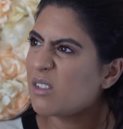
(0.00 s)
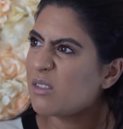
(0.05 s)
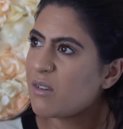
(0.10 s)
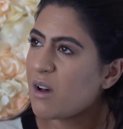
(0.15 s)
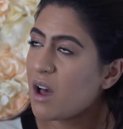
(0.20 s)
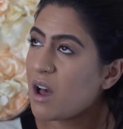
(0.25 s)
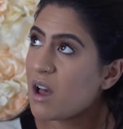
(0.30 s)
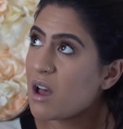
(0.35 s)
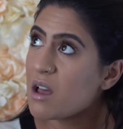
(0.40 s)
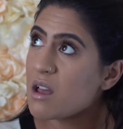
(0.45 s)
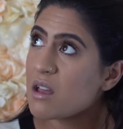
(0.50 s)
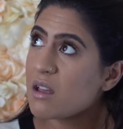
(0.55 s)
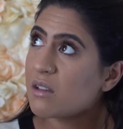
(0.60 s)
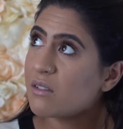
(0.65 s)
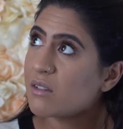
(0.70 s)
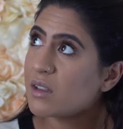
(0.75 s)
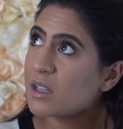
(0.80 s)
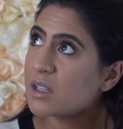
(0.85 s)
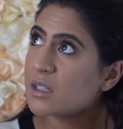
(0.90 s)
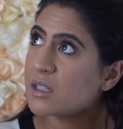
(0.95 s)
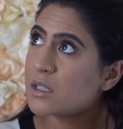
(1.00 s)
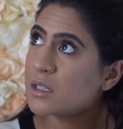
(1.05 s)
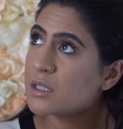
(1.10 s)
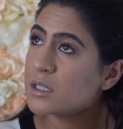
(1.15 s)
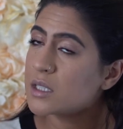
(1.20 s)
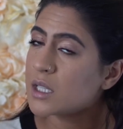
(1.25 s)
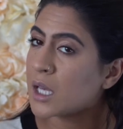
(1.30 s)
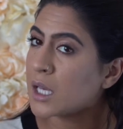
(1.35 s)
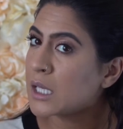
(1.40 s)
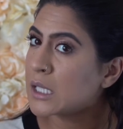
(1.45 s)
5,
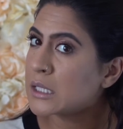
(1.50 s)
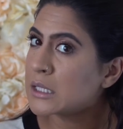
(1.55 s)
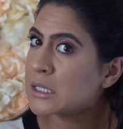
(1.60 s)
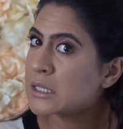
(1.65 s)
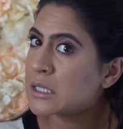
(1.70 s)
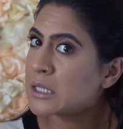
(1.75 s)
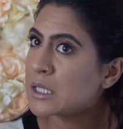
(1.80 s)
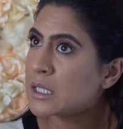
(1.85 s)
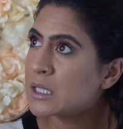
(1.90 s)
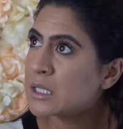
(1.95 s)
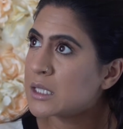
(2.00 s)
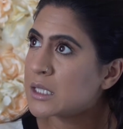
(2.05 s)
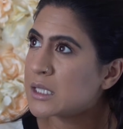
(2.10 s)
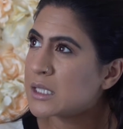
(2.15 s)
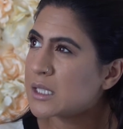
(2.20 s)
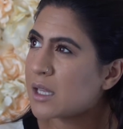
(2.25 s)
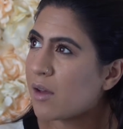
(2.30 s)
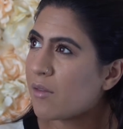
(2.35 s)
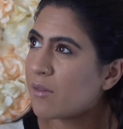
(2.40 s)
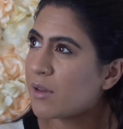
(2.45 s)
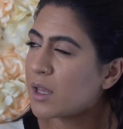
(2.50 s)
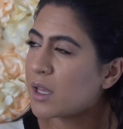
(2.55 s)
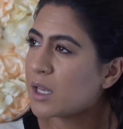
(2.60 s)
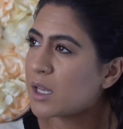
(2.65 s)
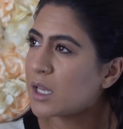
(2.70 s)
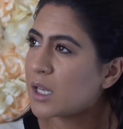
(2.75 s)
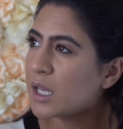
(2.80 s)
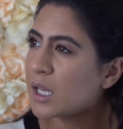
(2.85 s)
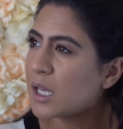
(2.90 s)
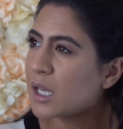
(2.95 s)
6, 7,
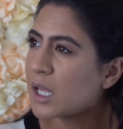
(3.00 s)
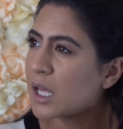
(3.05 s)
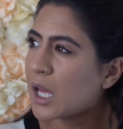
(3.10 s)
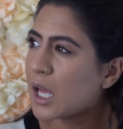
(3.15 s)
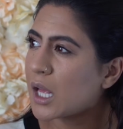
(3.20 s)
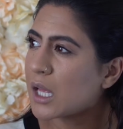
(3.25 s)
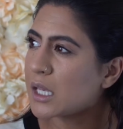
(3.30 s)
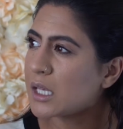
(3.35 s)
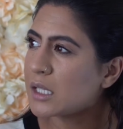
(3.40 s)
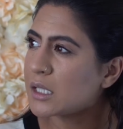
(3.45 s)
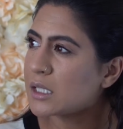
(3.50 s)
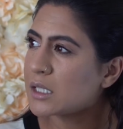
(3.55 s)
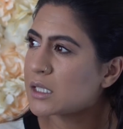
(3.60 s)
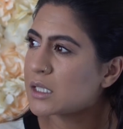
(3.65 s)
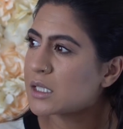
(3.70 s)
8,